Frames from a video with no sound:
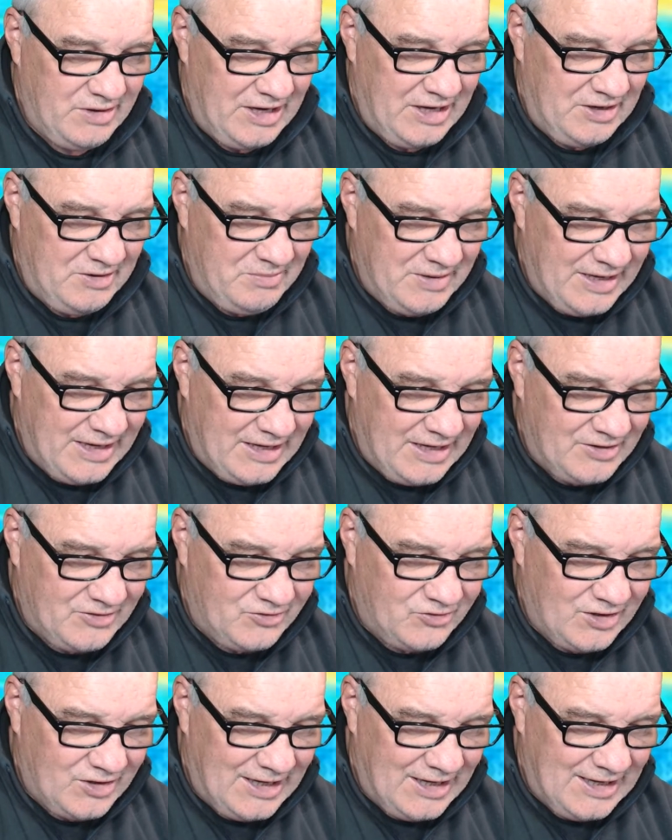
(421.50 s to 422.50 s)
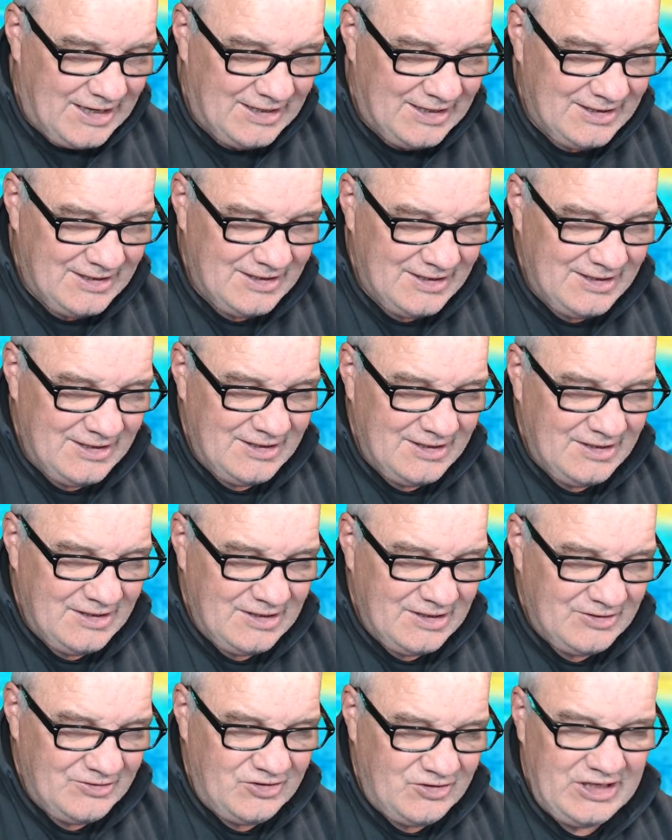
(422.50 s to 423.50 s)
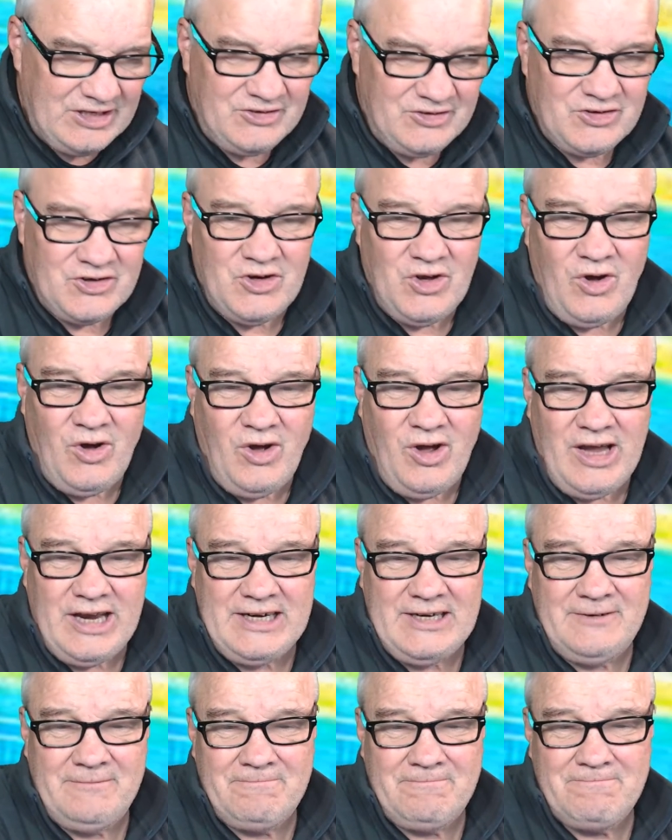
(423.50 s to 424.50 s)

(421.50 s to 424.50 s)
about 10 to 9.